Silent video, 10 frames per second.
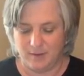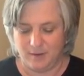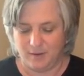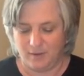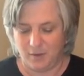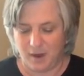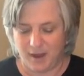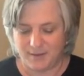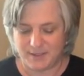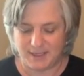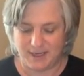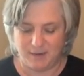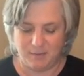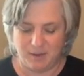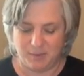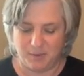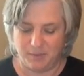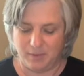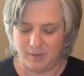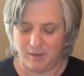So I've seen
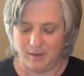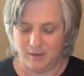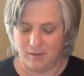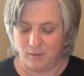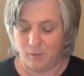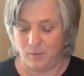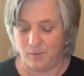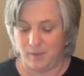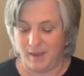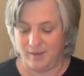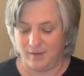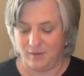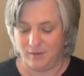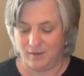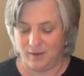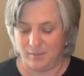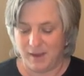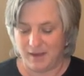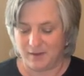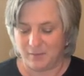people, ooh, that's interesting,
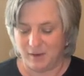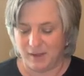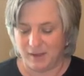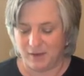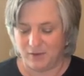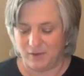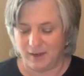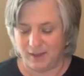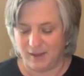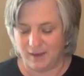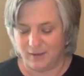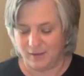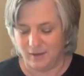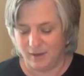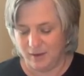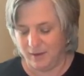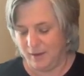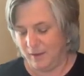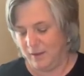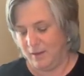make some really interesting things.
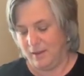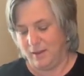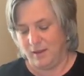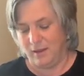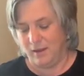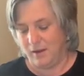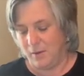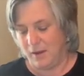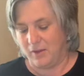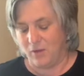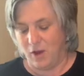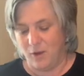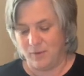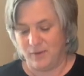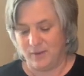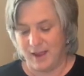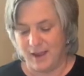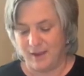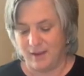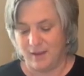You know, it's almost
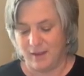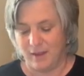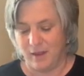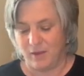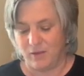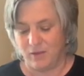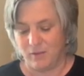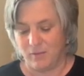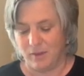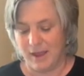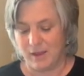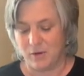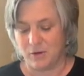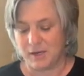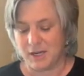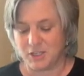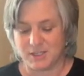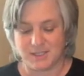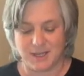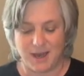like some Lego
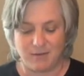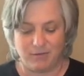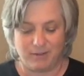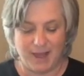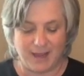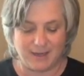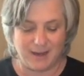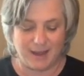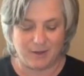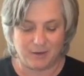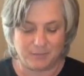creations got flattened out.